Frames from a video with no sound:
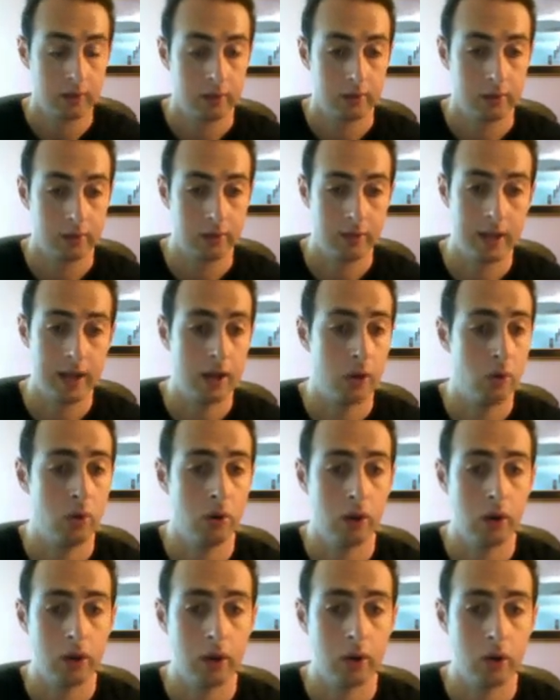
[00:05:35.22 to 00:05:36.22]
Now,
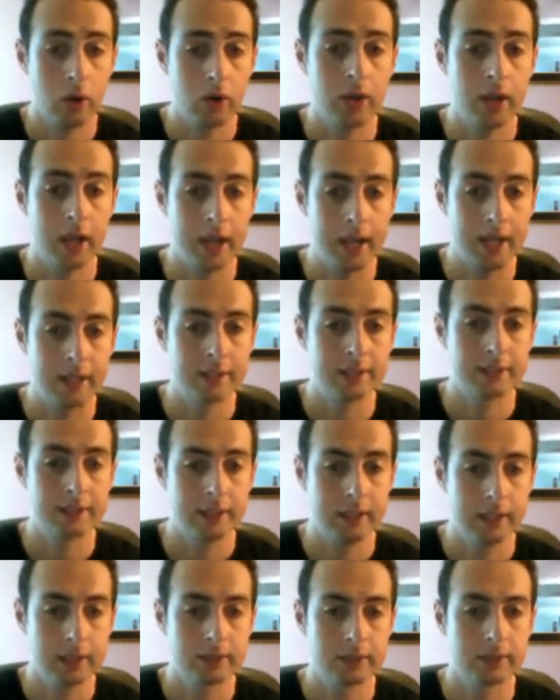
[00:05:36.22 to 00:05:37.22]
okay,
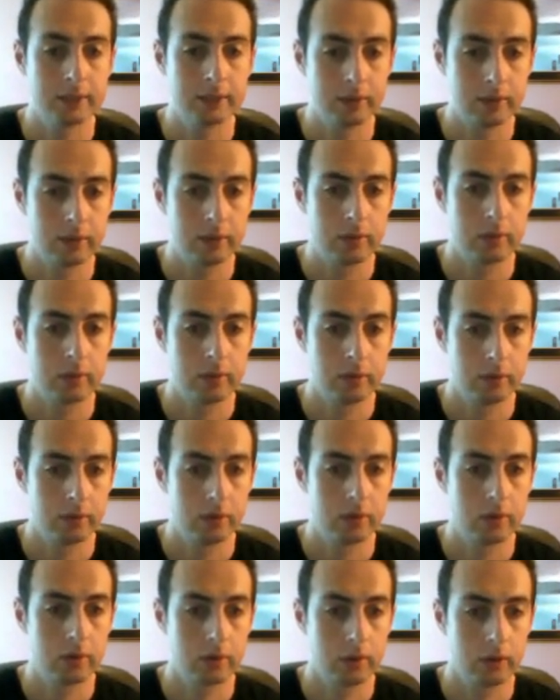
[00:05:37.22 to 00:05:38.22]
h6.
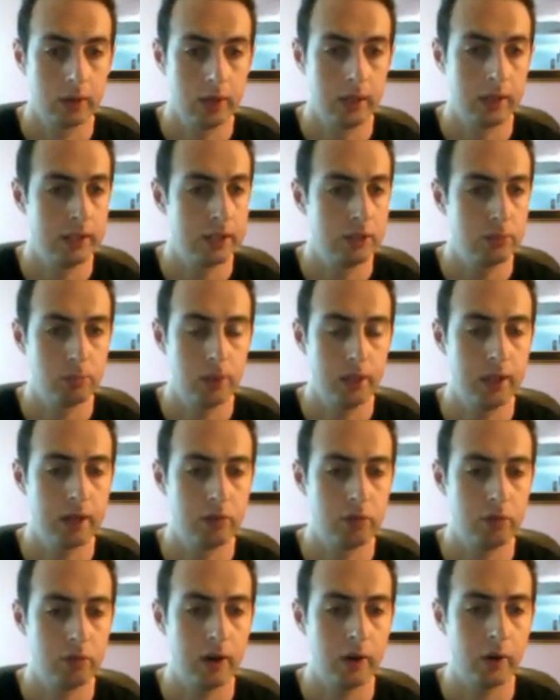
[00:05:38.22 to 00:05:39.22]
And he's
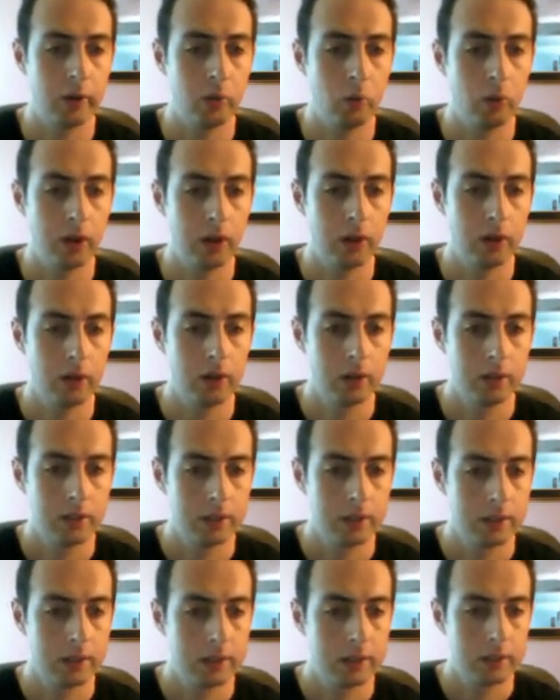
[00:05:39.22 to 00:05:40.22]
playing very well.
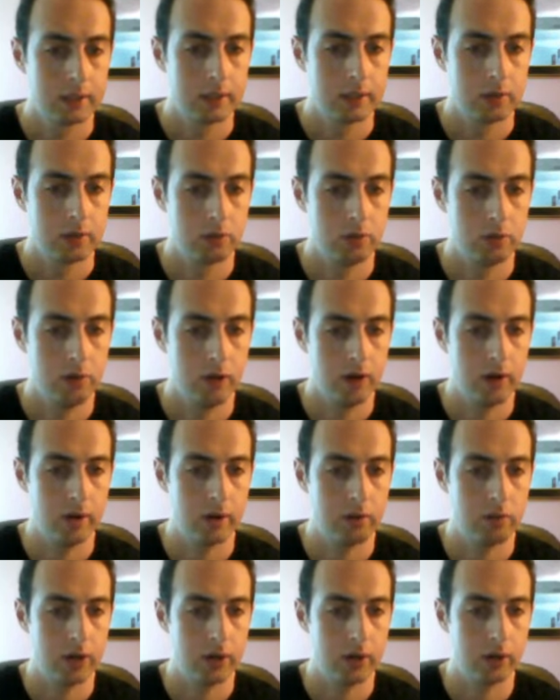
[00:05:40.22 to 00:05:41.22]

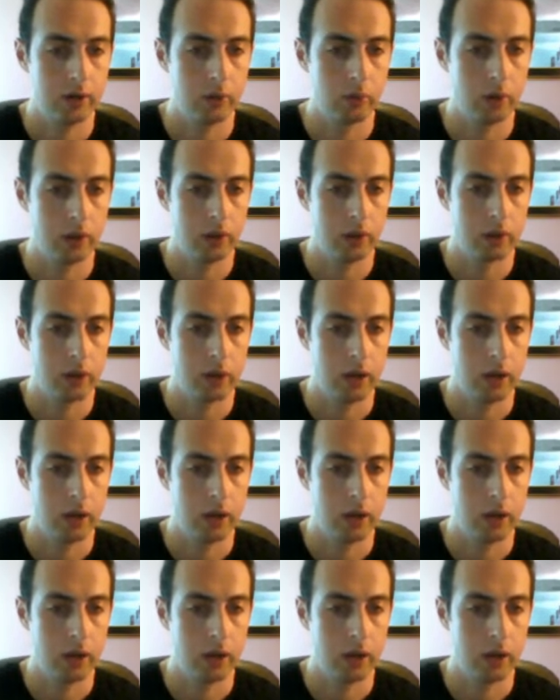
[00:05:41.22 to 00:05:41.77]
Very, very well.